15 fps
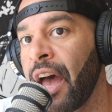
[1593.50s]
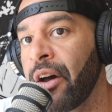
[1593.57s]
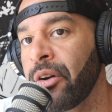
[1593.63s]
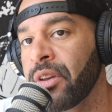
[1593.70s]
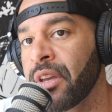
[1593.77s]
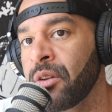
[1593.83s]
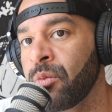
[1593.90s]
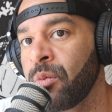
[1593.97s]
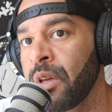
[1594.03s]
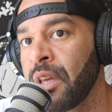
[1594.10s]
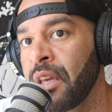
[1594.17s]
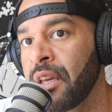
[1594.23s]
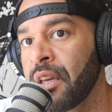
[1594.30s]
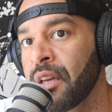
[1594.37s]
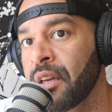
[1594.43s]
How can
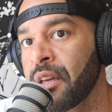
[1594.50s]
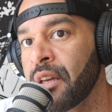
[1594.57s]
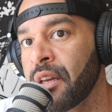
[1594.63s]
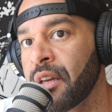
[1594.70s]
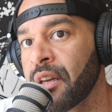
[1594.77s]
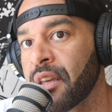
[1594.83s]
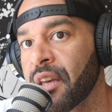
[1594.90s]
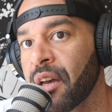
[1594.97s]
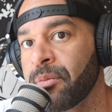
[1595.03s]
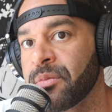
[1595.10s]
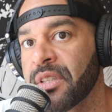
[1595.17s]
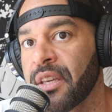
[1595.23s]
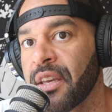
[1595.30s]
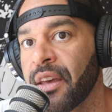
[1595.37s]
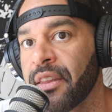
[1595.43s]
we
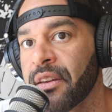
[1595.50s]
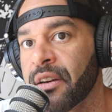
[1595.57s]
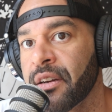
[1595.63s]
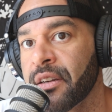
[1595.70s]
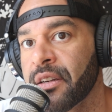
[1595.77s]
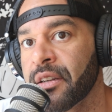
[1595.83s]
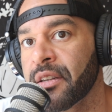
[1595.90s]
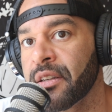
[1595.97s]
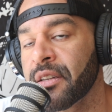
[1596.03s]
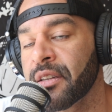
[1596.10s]
come together